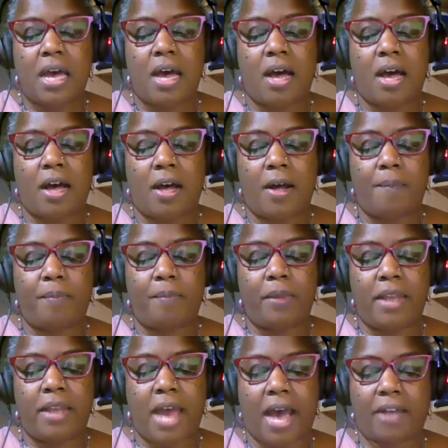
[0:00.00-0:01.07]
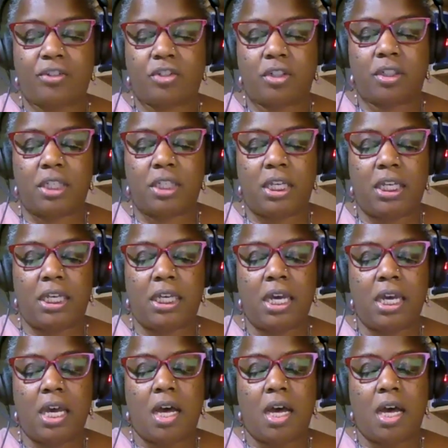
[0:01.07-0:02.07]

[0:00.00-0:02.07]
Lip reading: nationally,